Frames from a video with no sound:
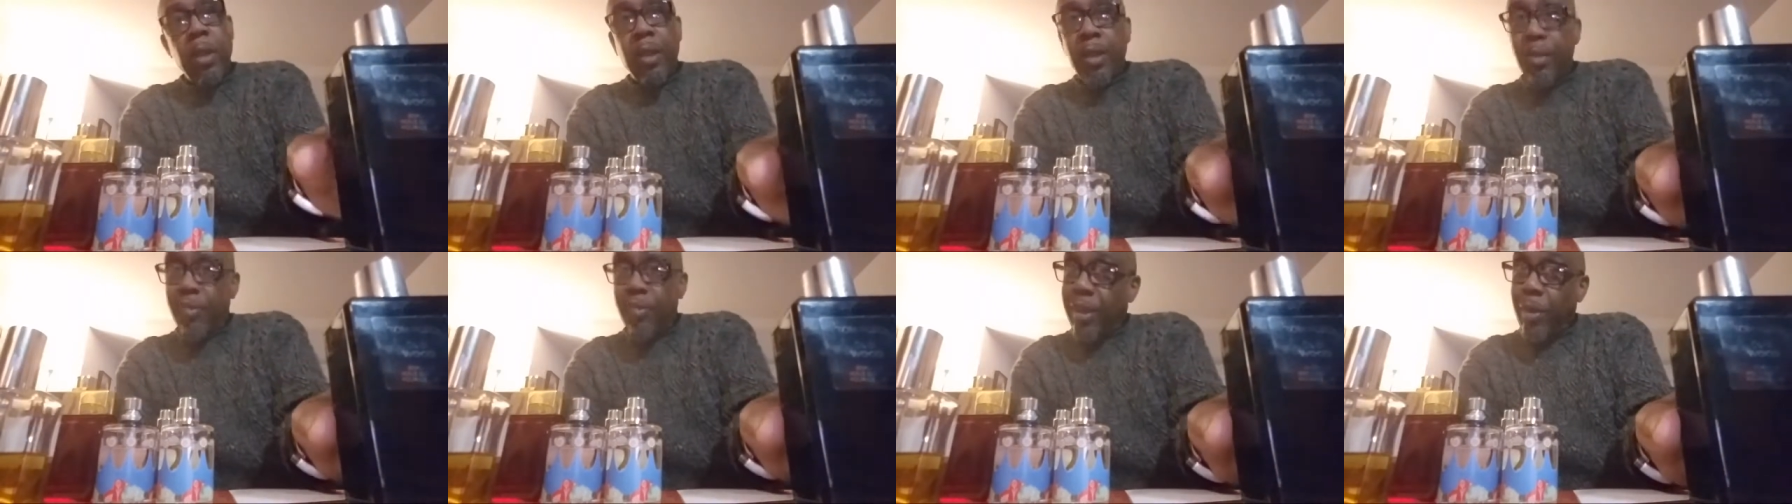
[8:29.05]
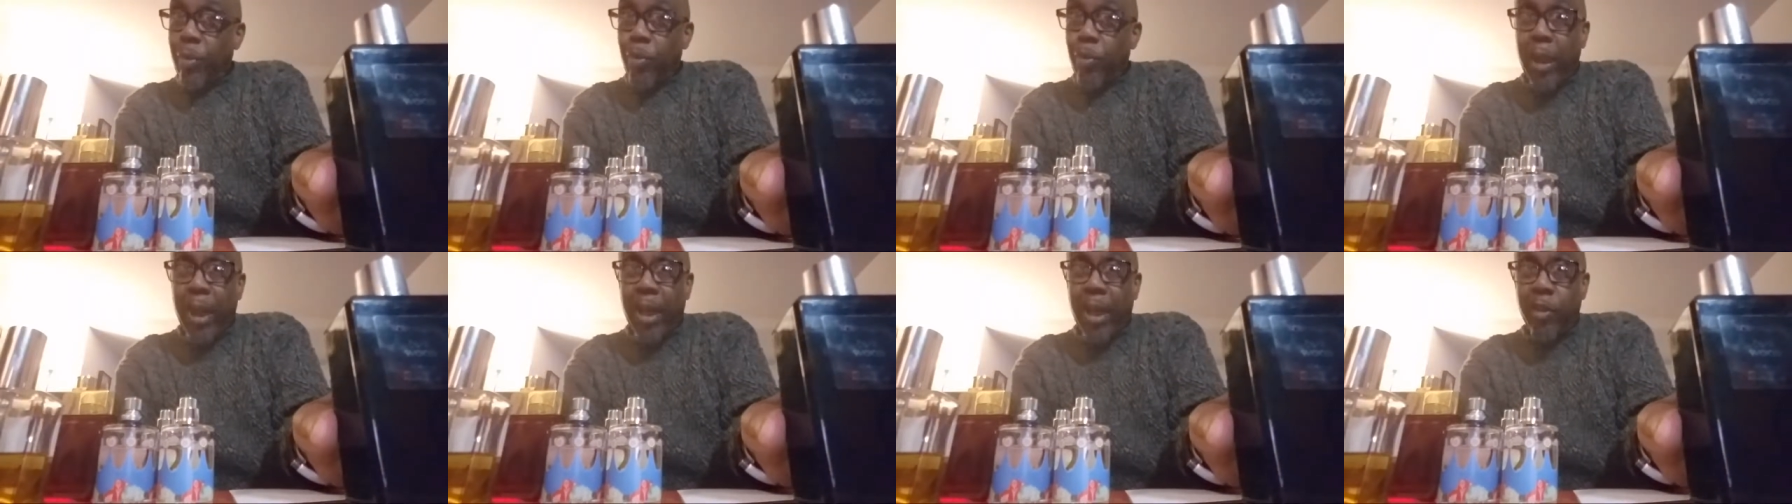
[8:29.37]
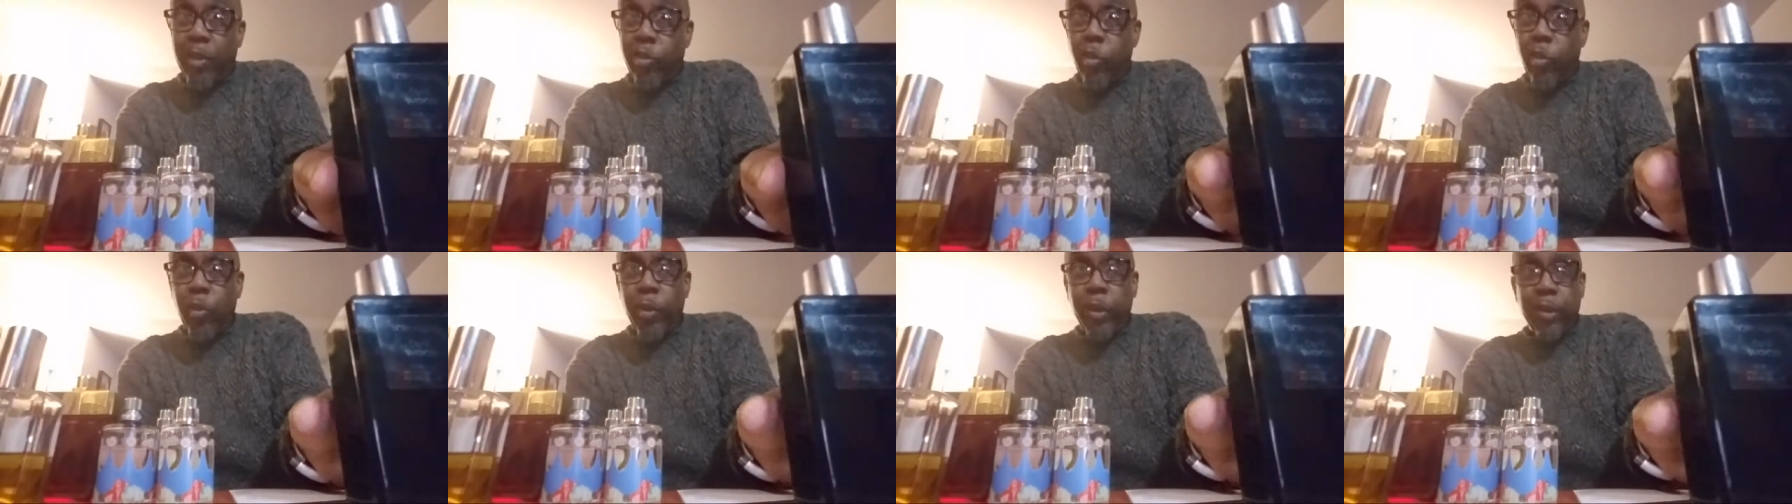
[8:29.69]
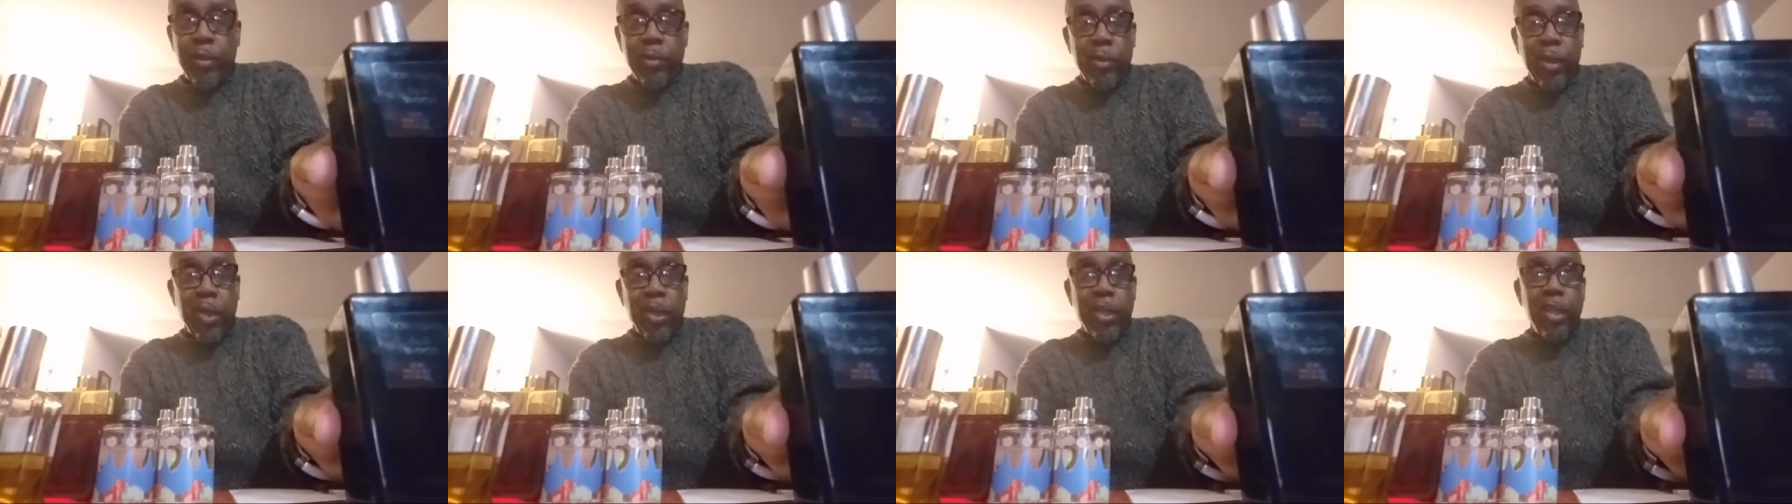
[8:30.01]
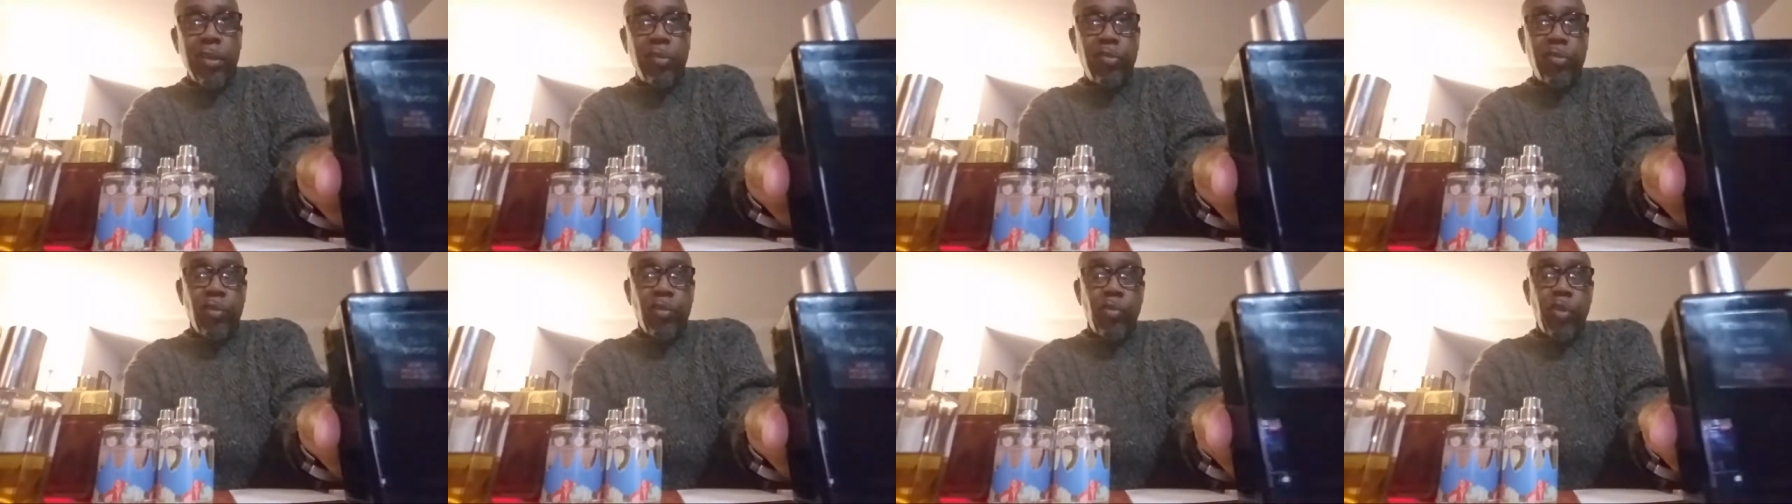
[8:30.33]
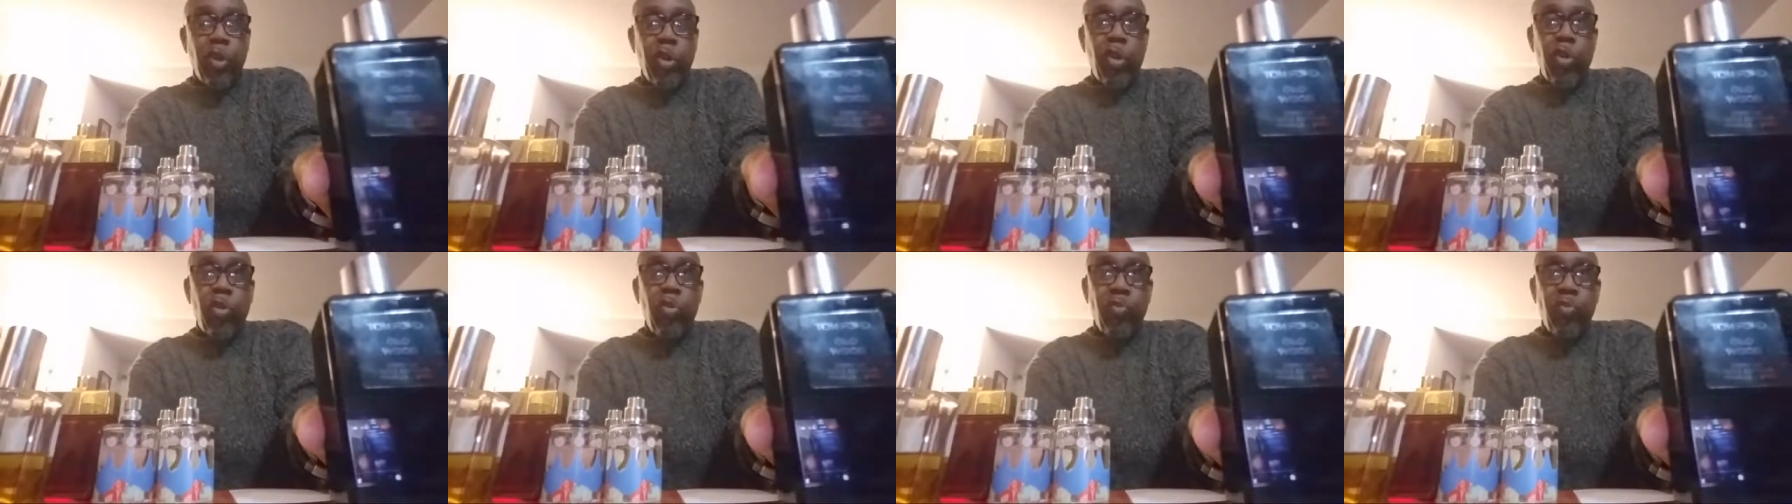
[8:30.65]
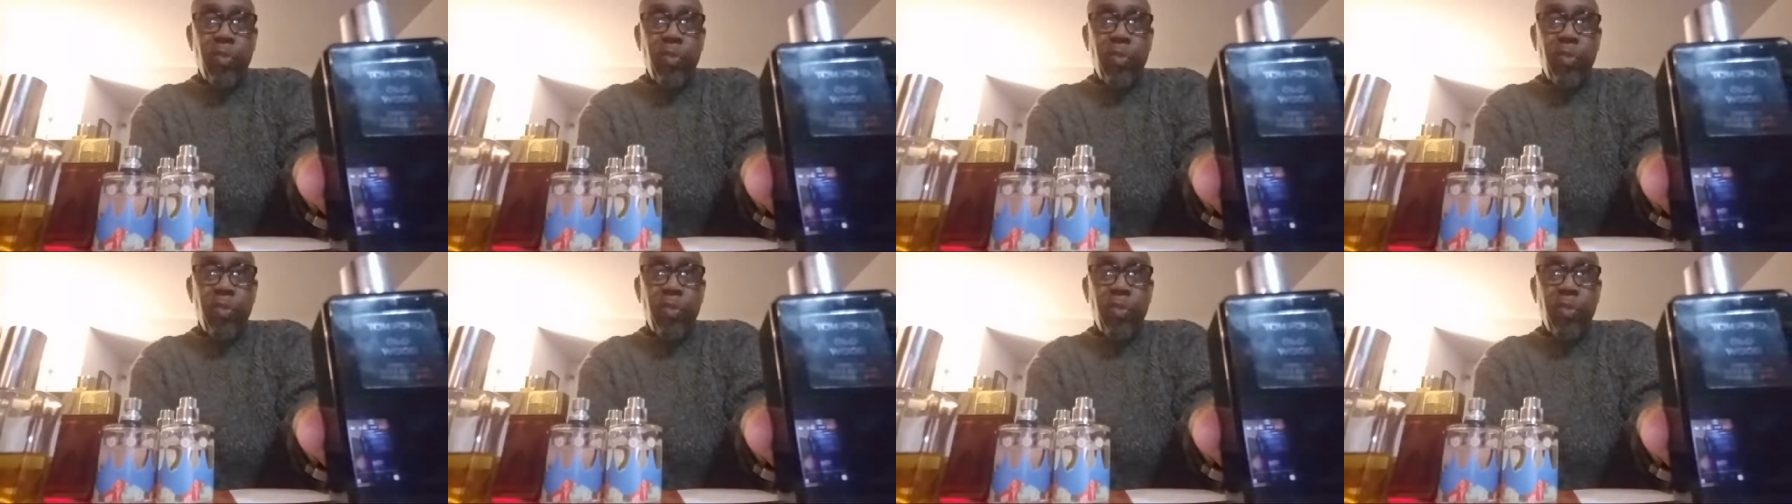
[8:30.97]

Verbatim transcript: It's not the way I do it. I keep it real,